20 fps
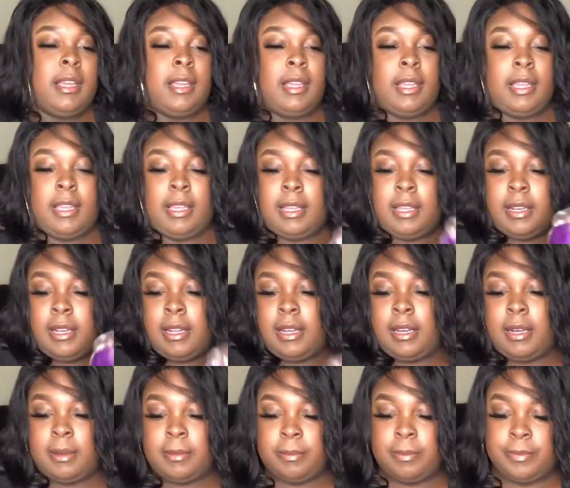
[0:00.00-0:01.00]
and
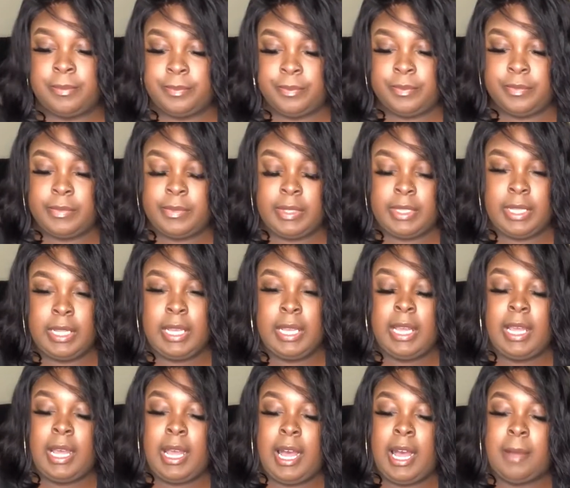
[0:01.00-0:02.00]

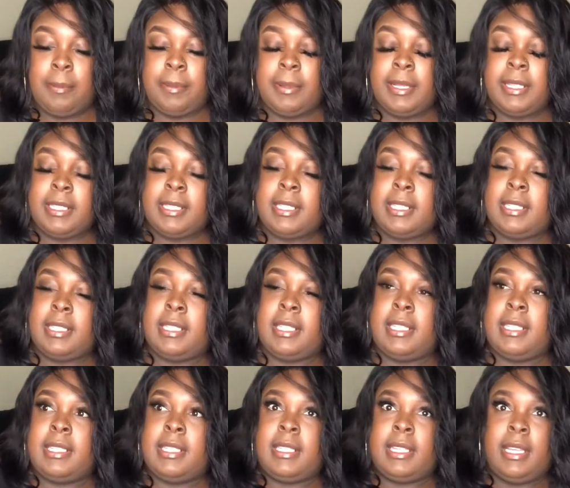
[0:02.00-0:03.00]
I place
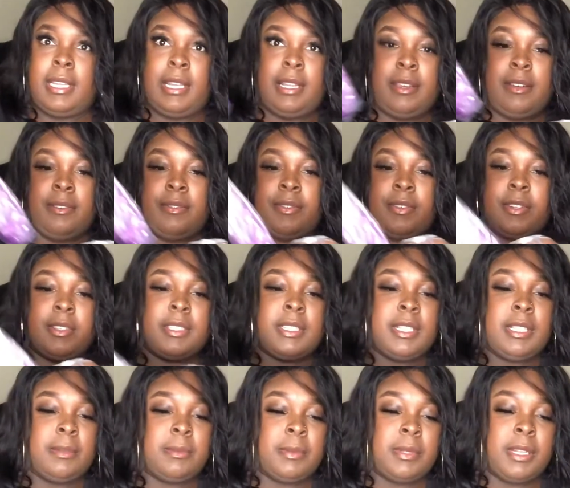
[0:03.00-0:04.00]
this in here first, the
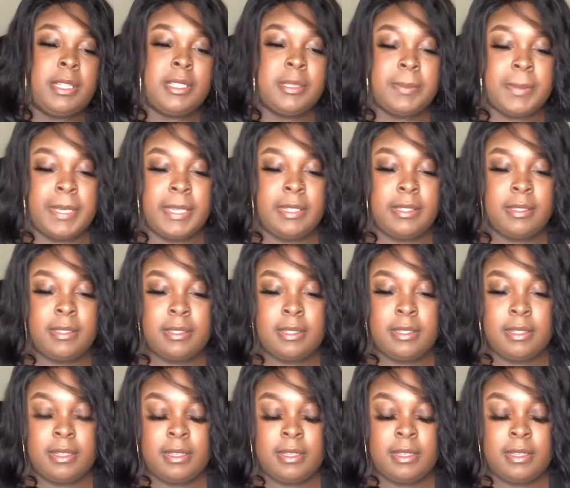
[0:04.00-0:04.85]
lip gloss base.